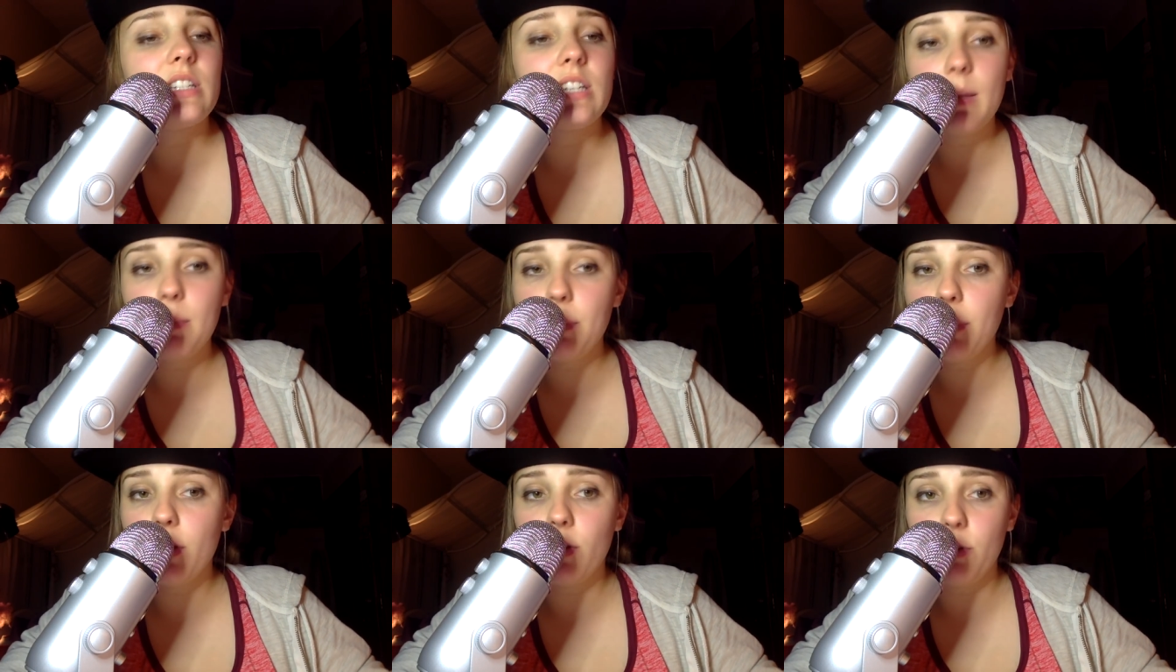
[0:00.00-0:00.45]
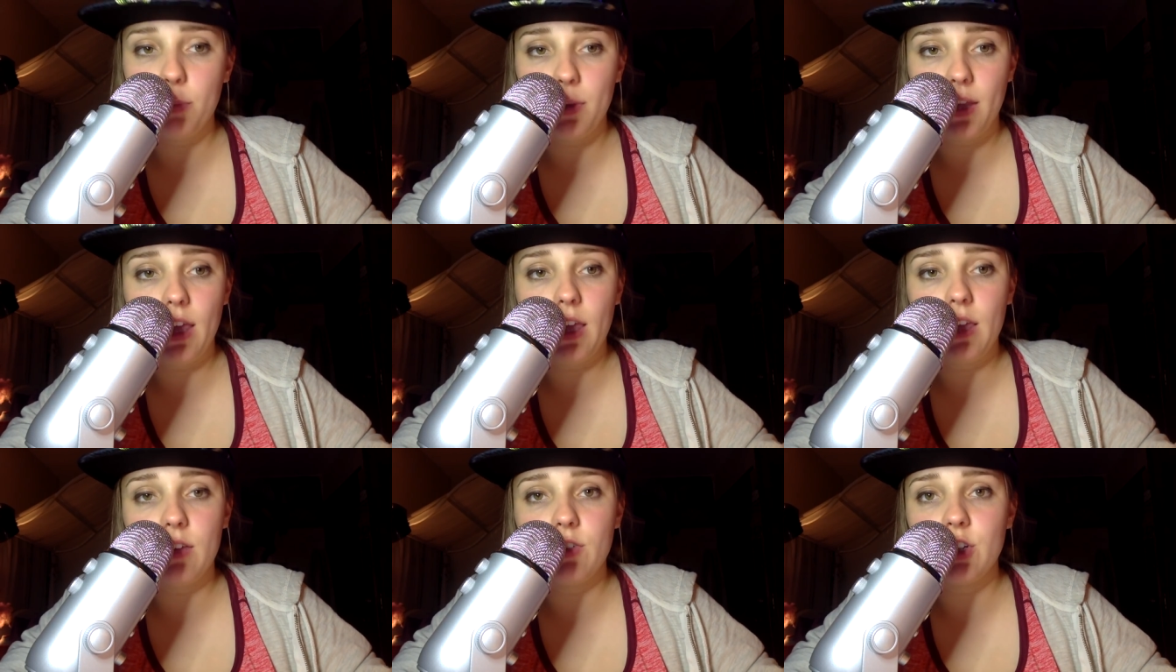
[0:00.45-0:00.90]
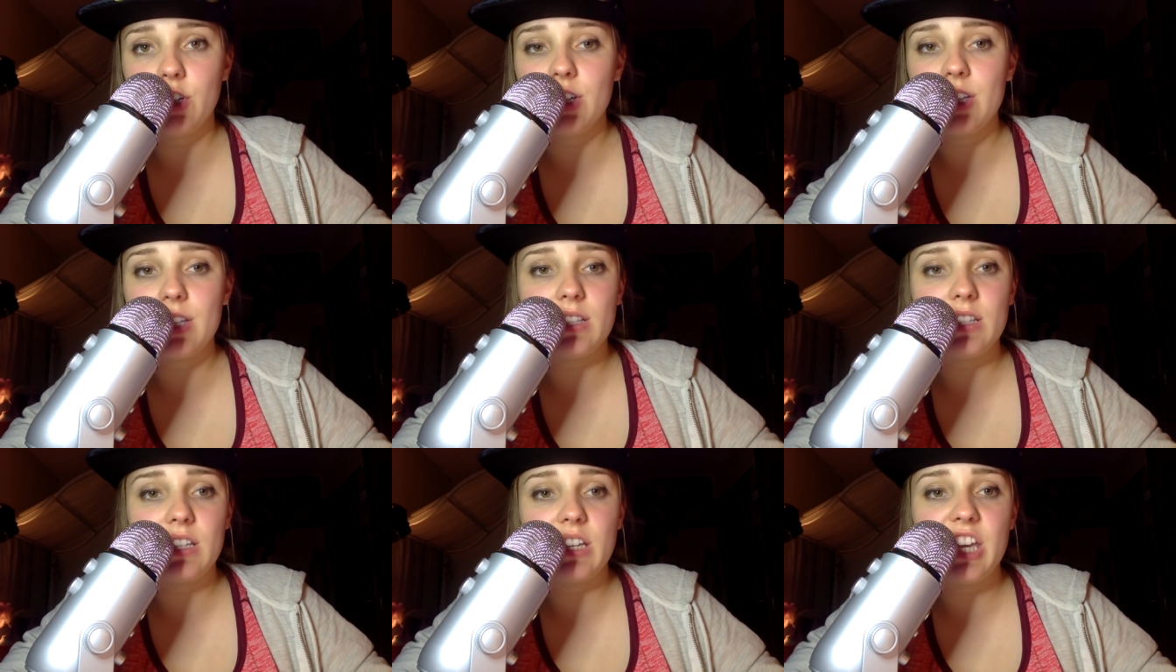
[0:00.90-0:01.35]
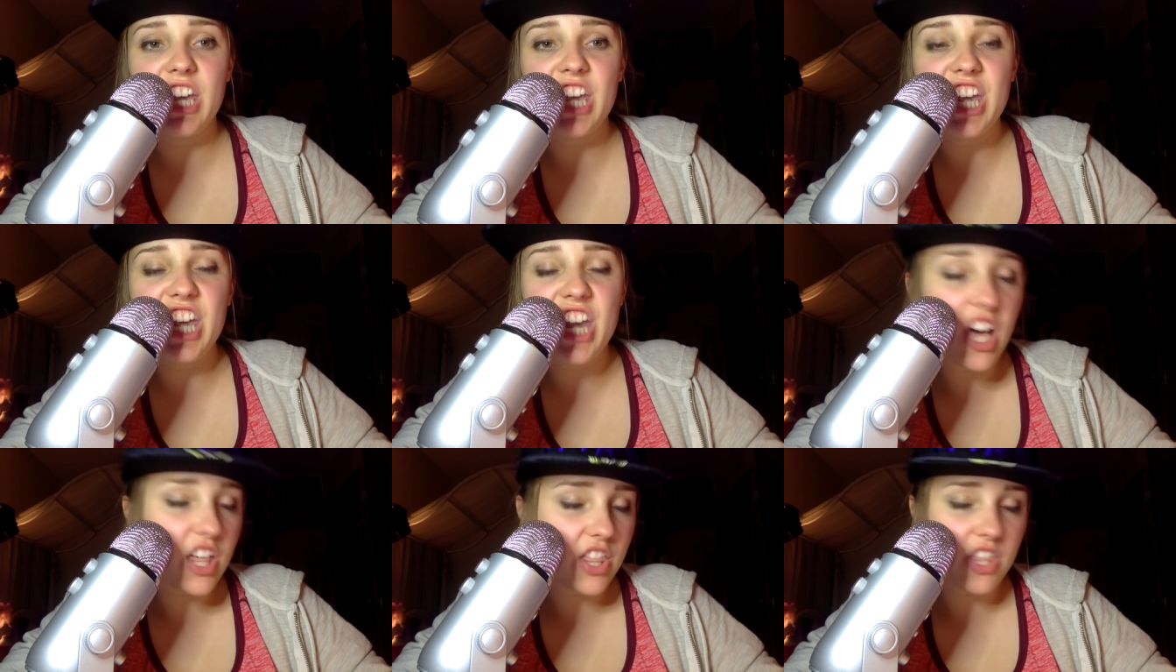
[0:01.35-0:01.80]
typical behavior is
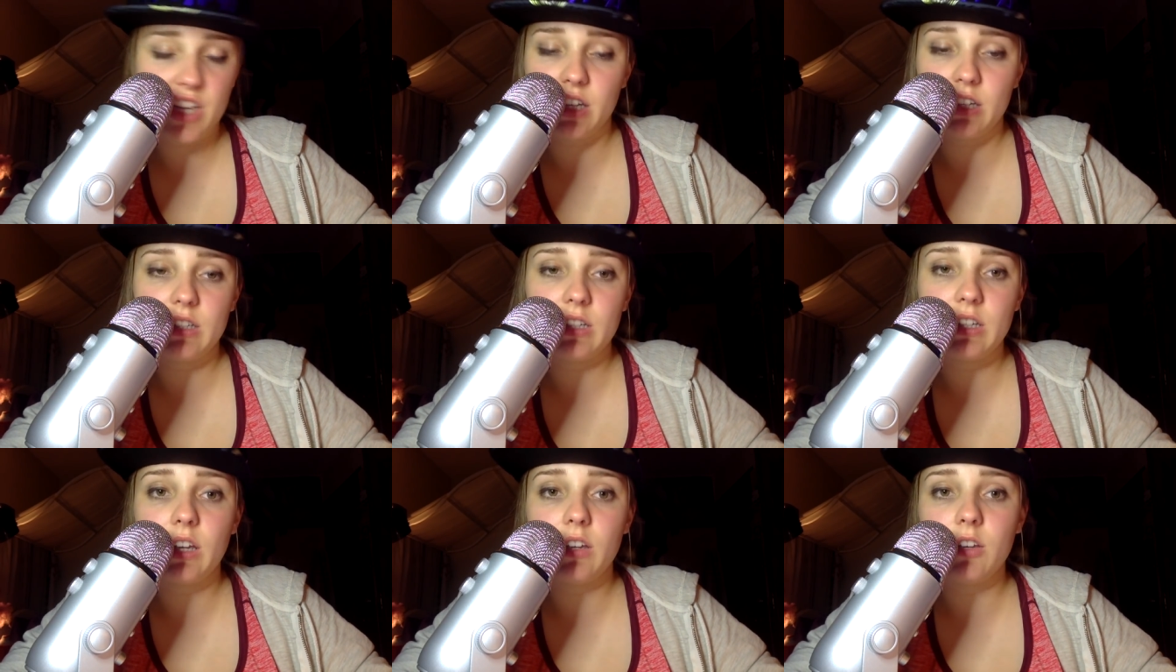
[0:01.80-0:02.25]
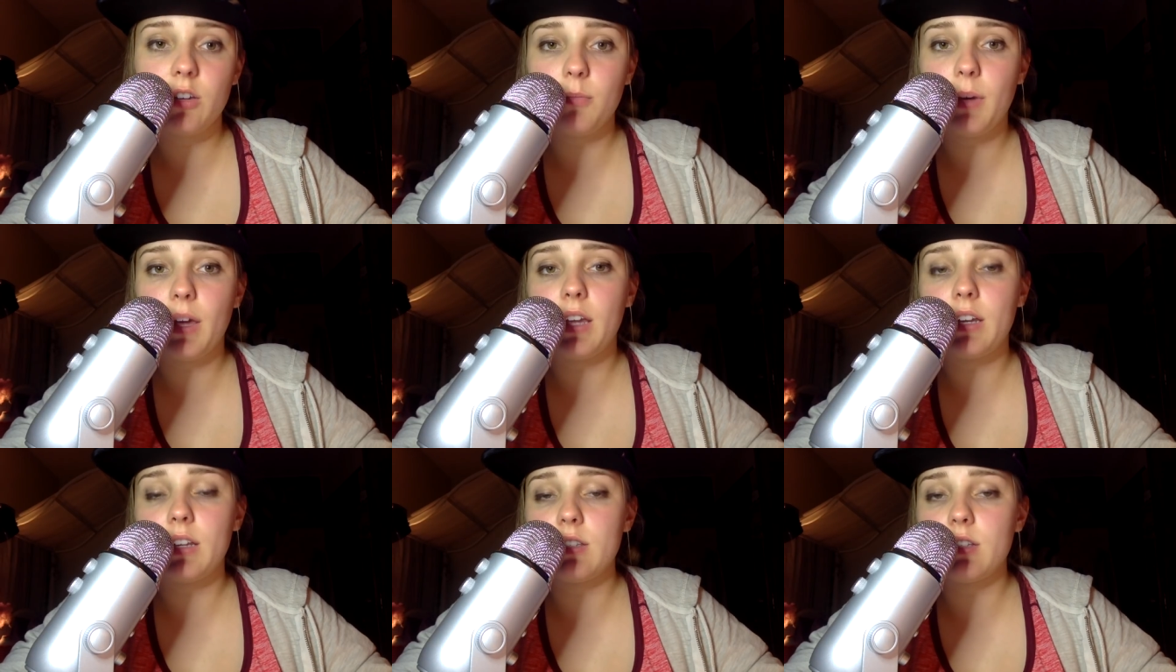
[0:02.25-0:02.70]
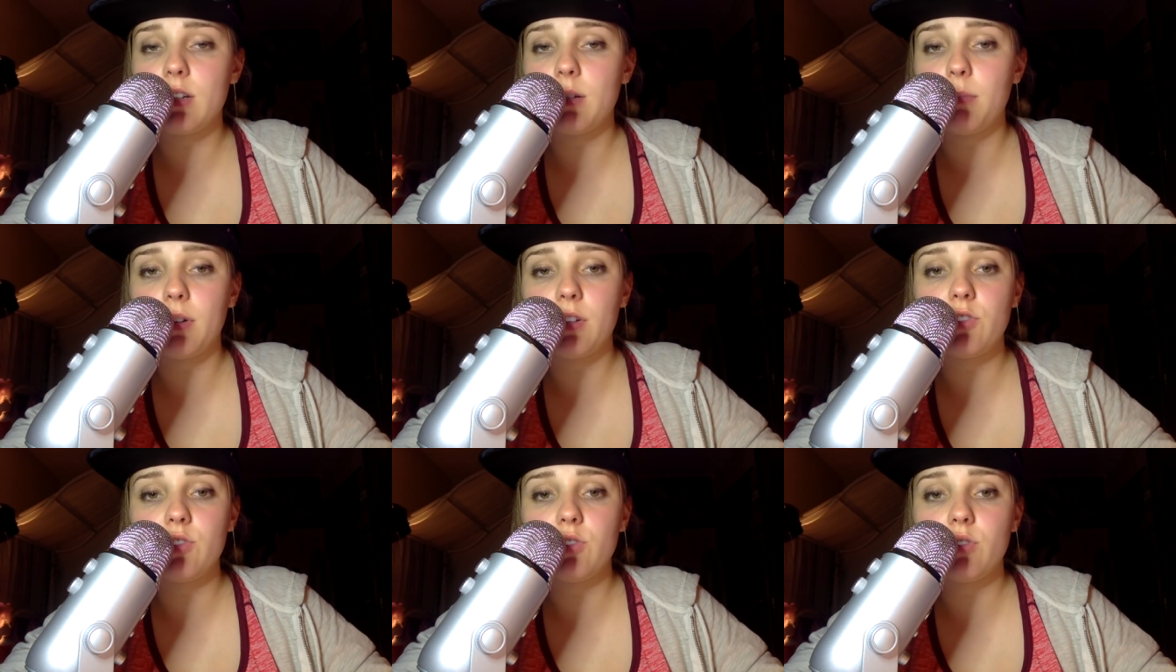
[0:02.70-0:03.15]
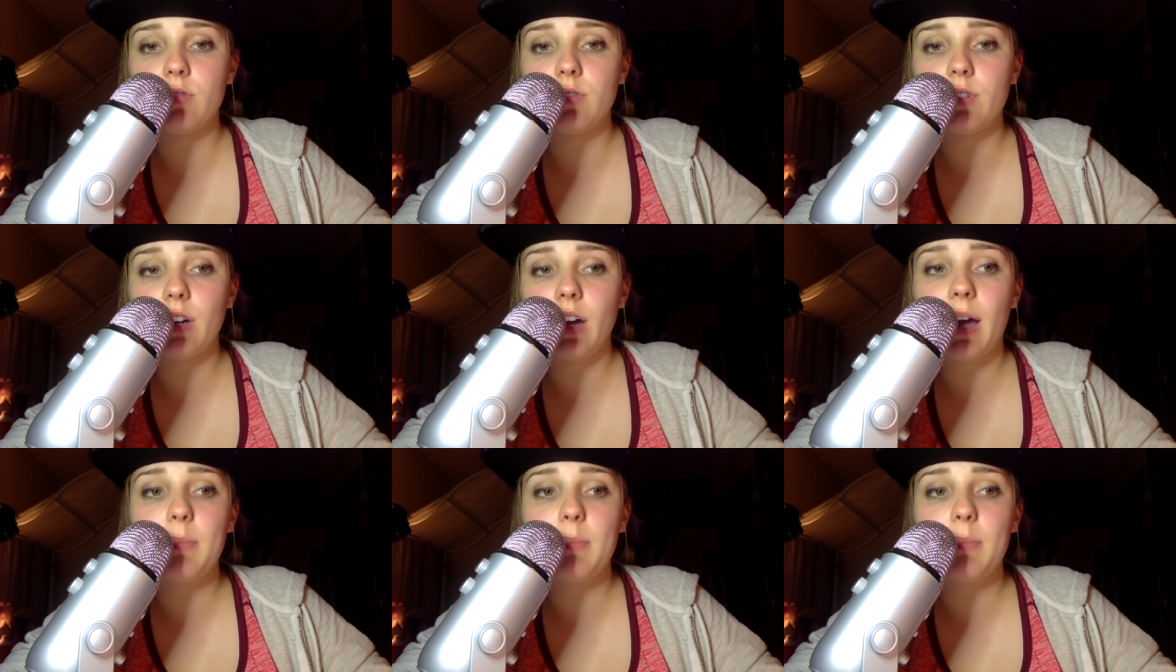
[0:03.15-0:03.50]
nothing to get your panties in a bunch over.